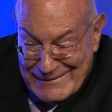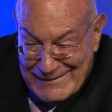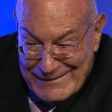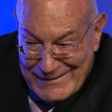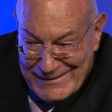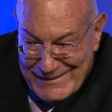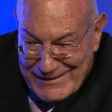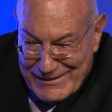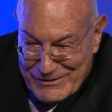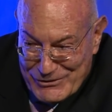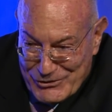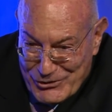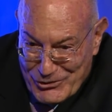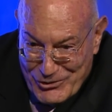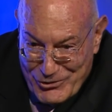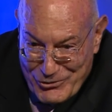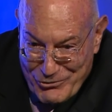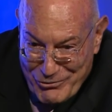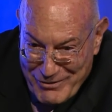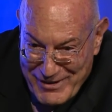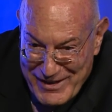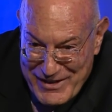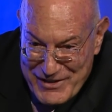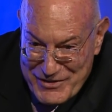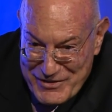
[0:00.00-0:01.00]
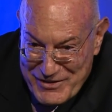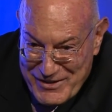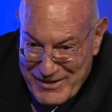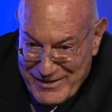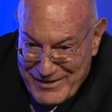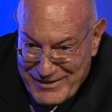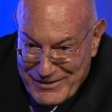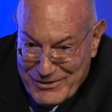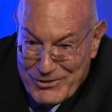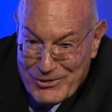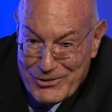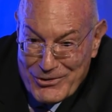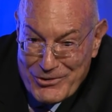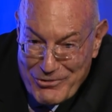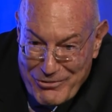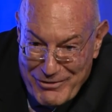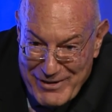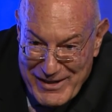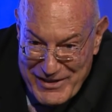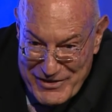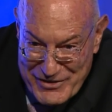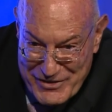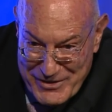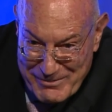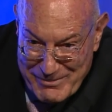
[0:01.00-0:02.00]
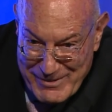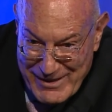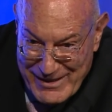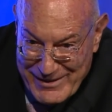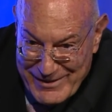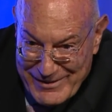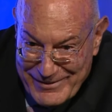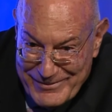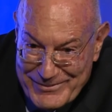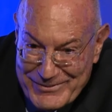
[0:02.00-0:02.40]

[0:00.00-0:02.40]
it too crazy, man.